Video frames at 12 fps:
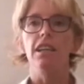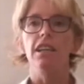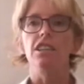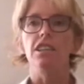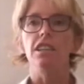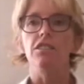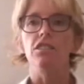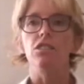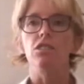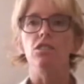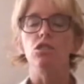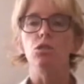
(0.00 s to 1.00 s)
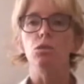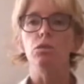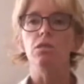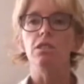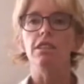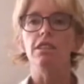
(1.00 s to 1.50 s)
She gives you
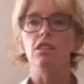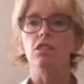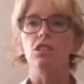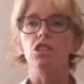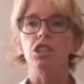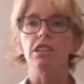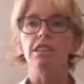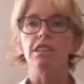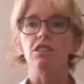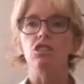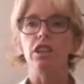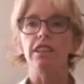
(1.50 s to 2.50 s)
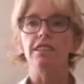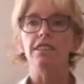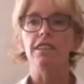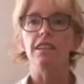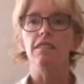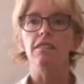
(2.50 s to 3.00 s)
tools and solutions and tricks.